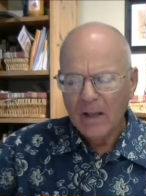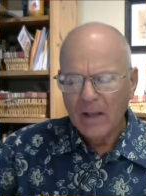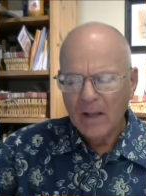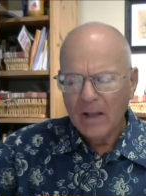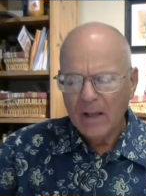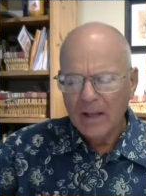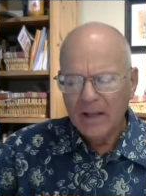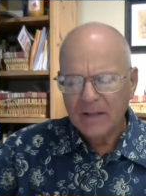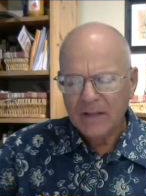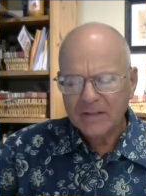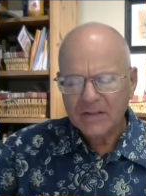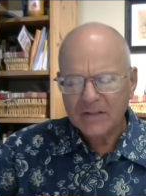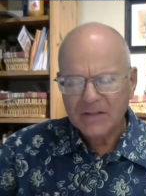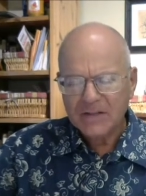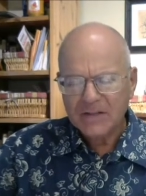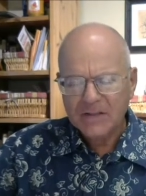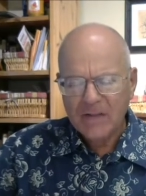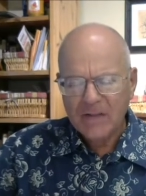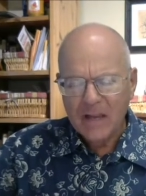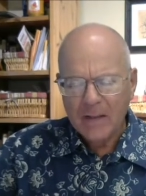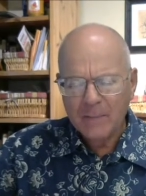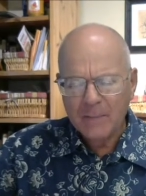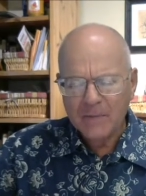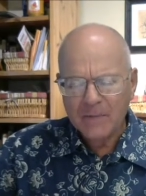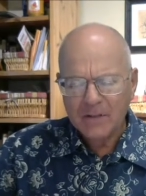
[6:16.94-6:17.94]
It
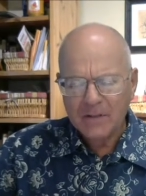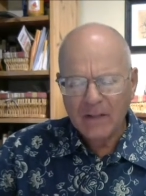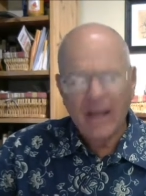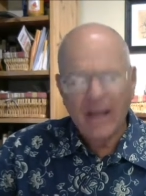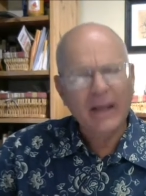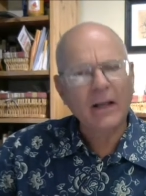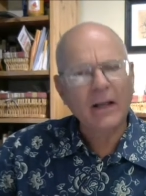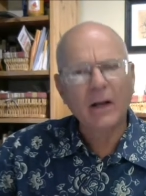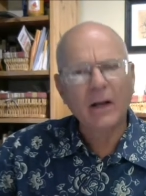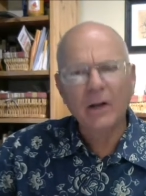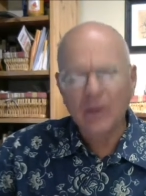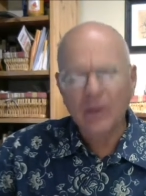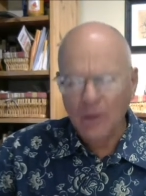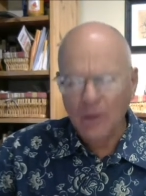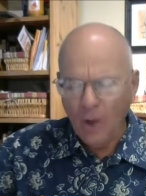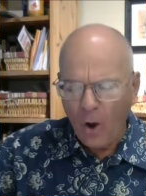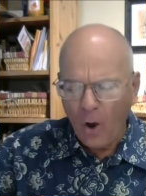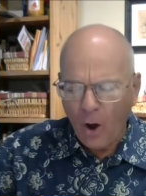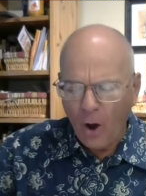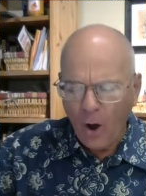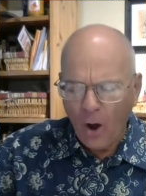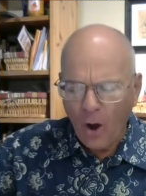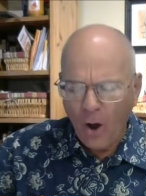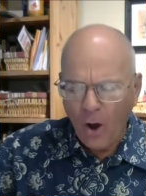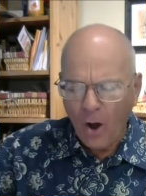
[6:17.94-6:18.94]
seems like a
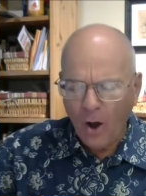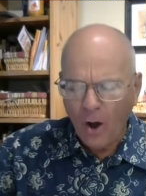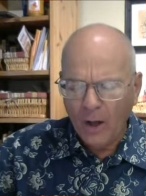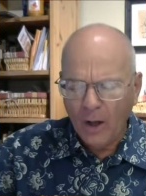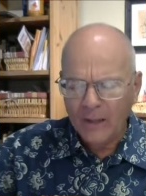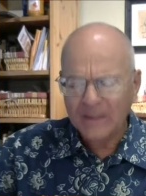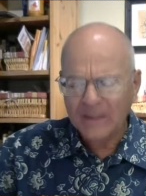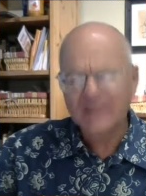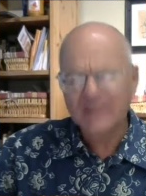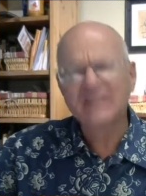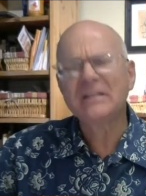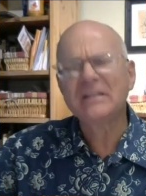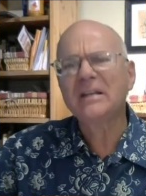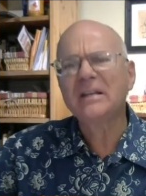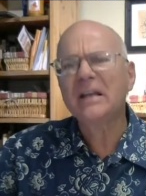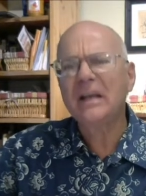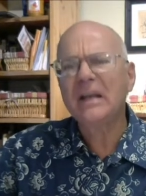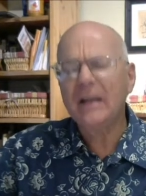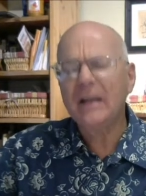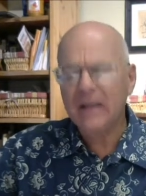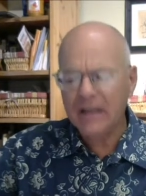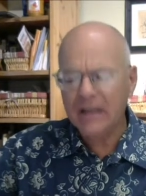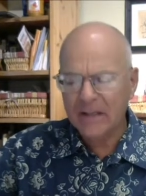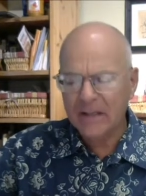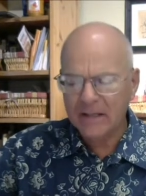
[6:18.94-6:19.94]
long,
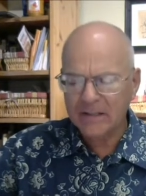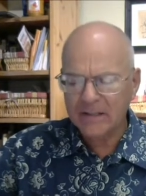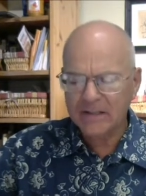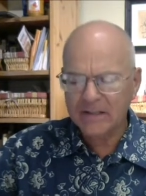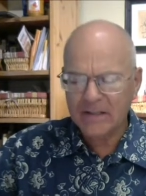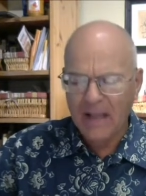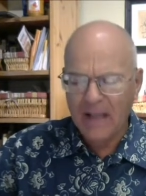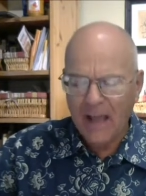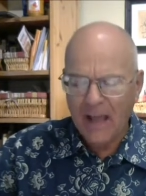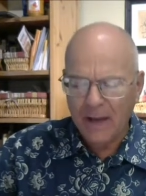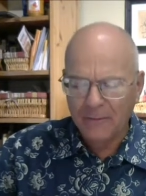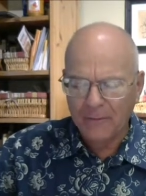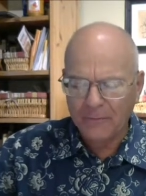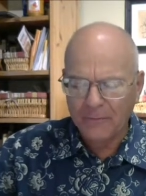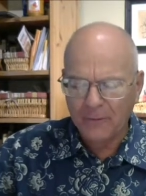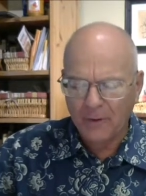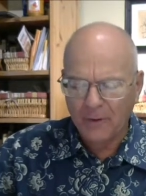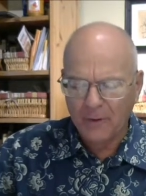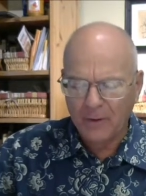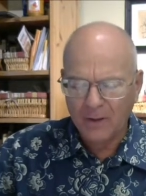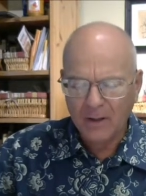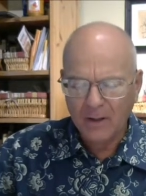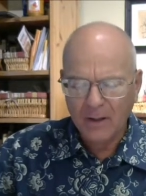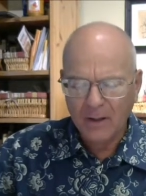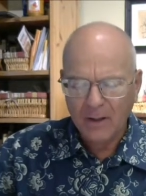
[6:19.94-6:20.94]
tedious
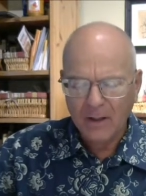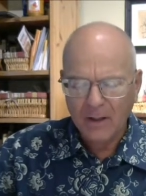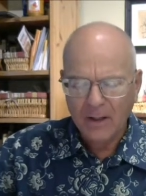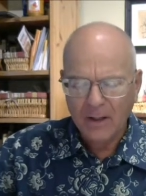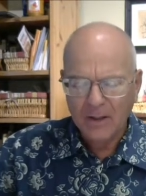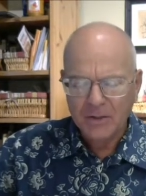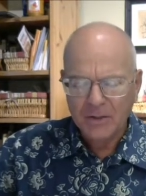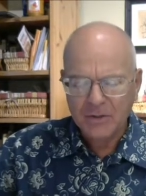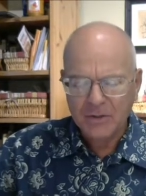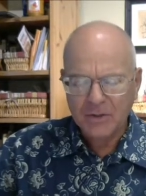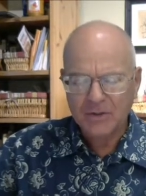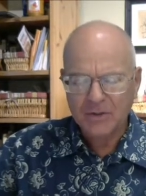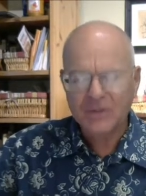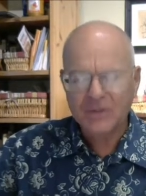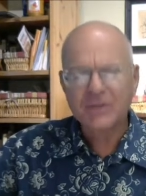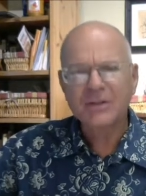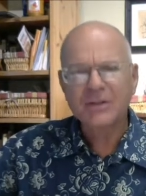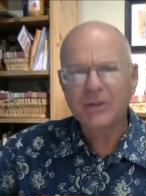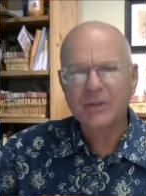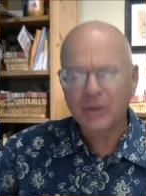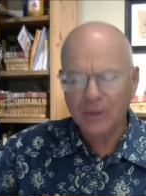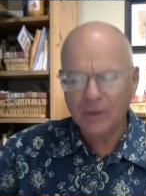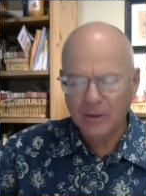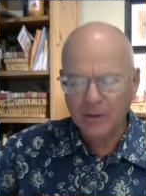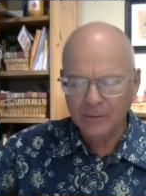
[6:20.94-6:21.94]
effort to
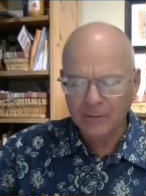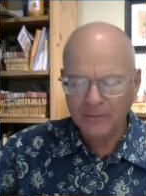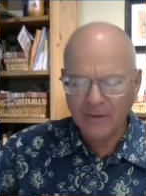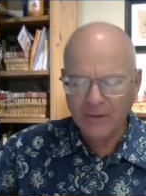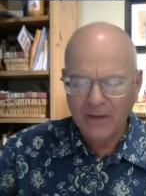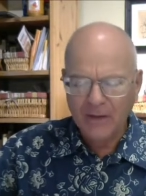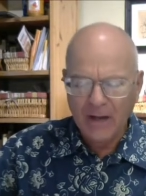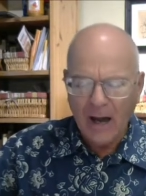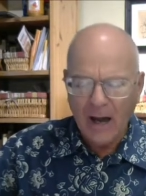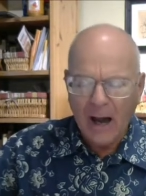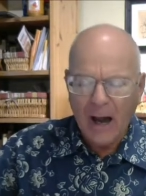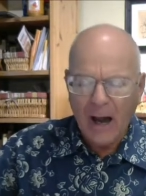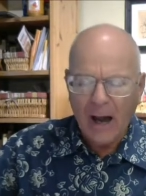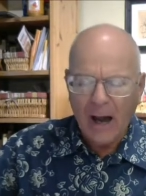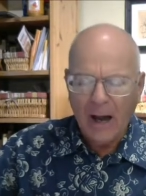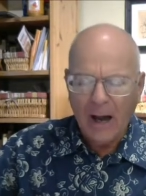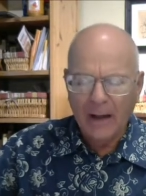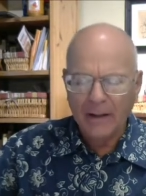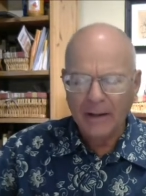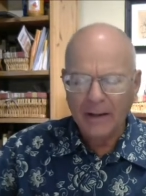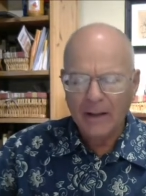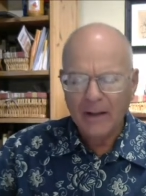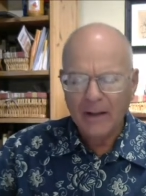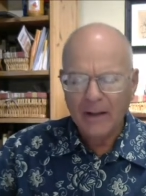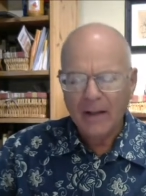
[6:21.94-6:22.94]
serve
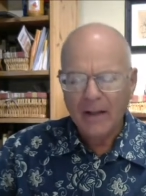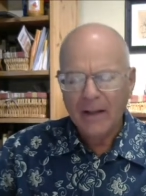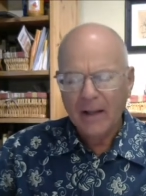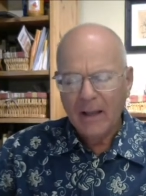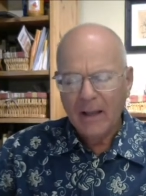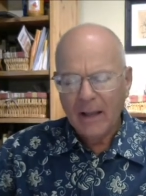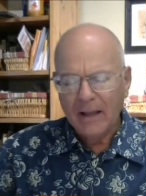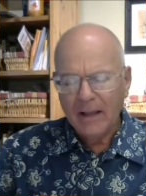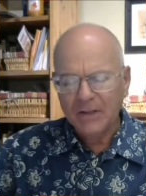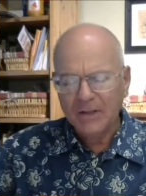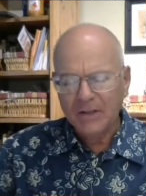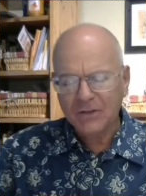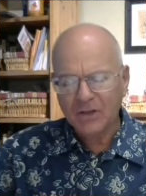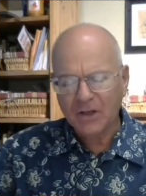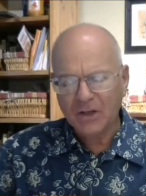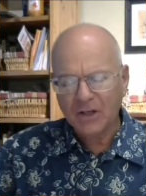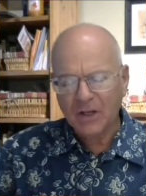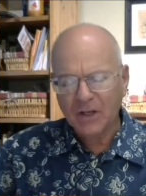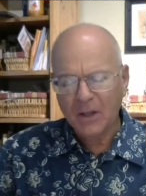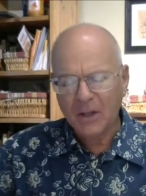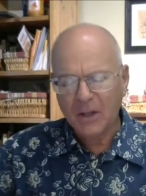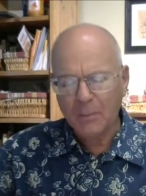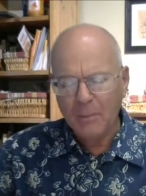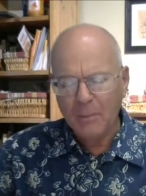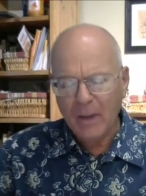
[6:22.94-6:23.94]
God and to
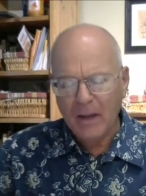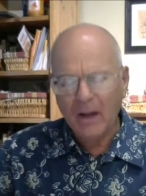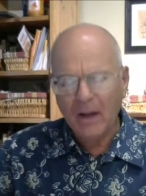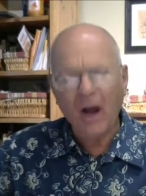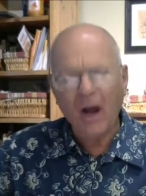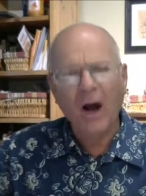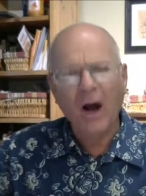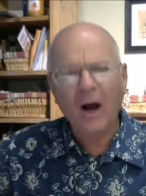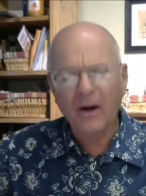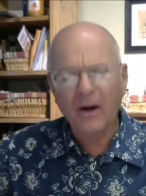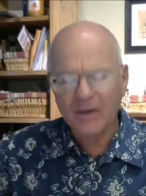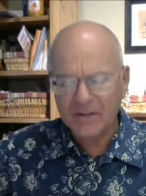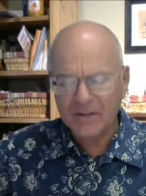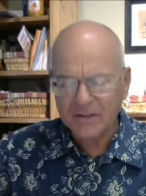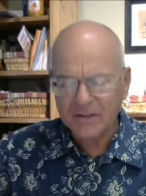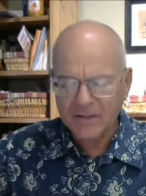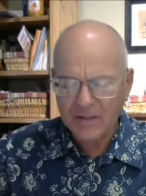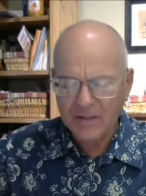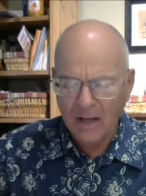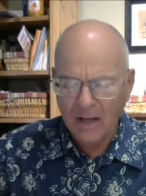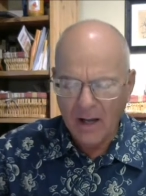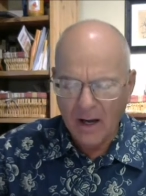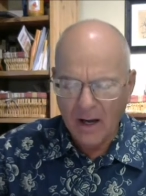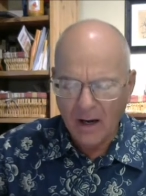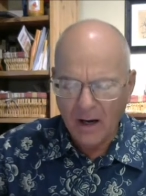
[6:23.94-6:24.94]
commit our,
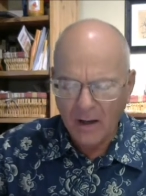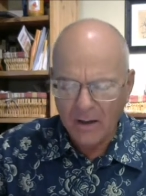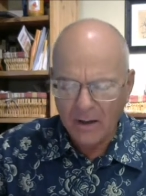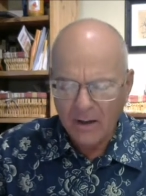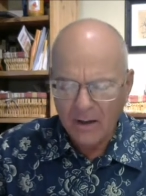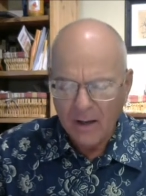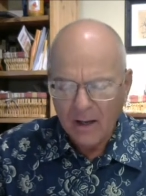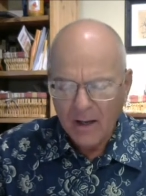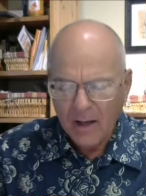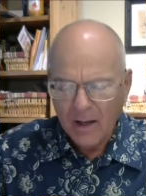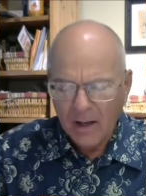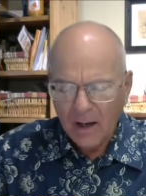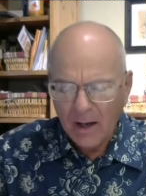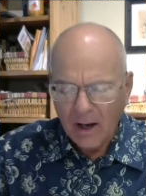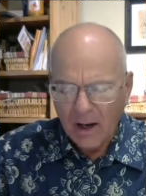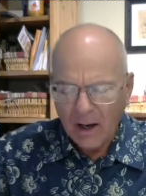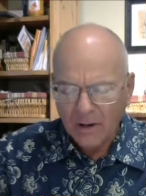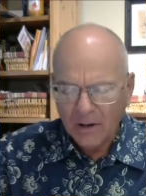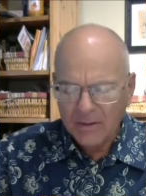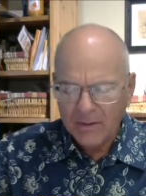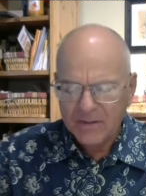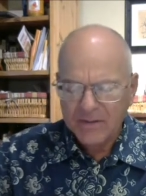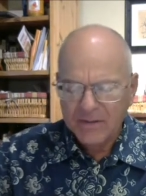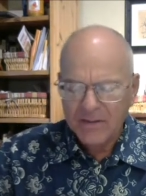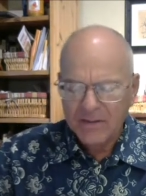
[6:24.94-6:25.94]
our,
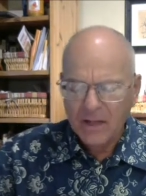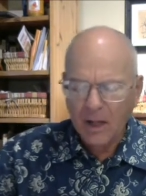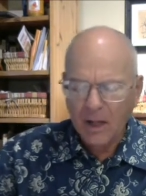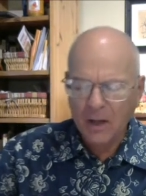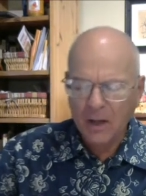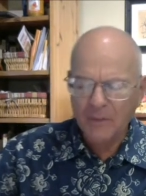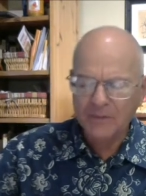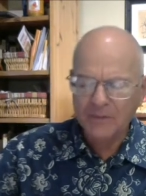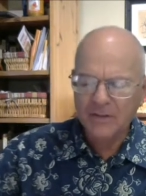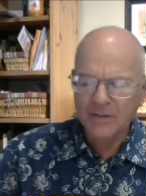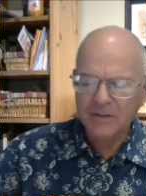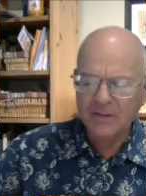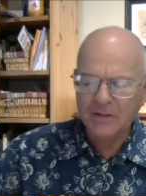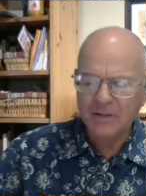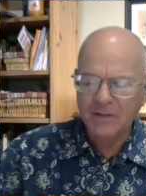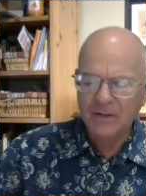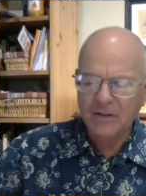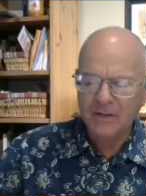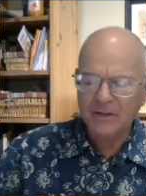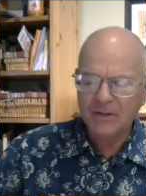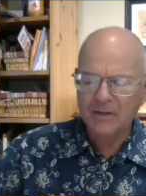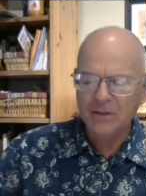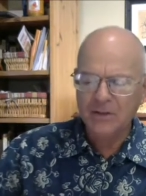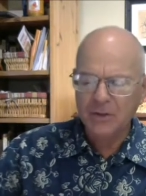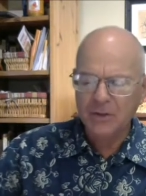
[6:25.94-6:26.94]
ourselves to
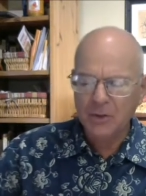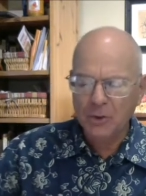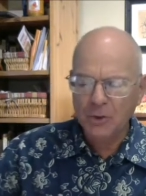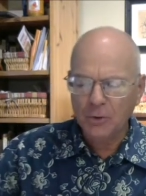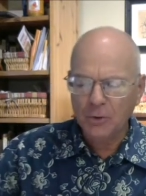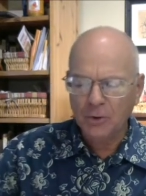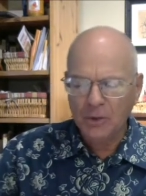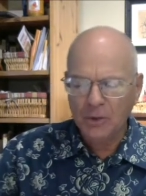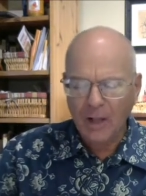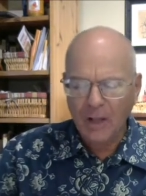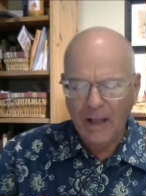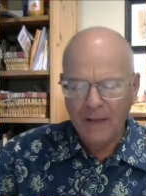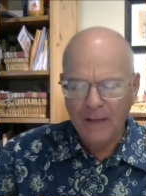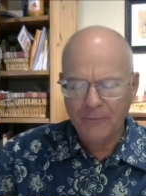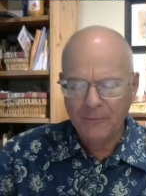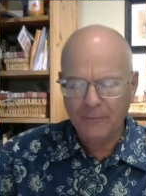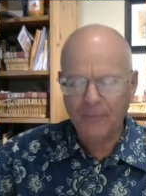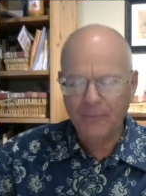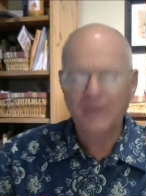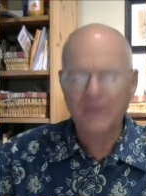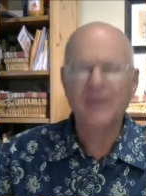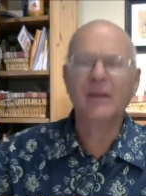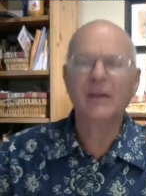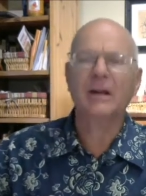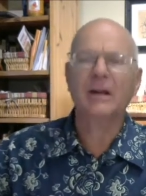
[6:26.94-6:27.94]
this new life
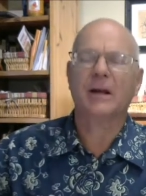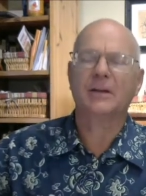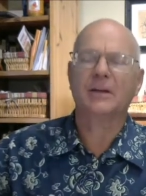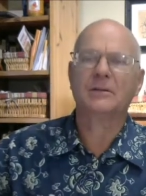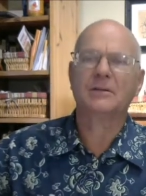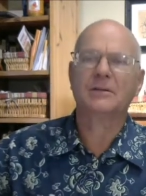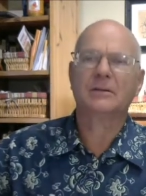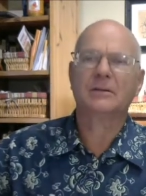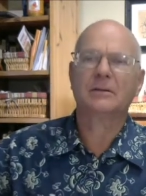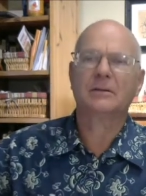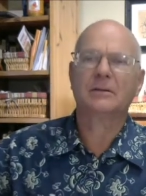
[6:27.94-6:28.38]
within us.